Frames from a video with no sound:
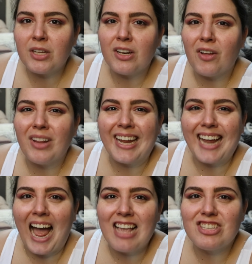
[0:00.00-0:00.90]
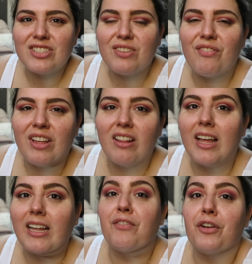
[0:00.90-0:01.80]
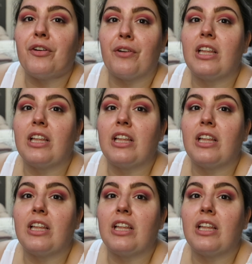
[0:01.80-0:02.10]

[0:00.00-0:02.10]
you know, like I just feel like if you're in a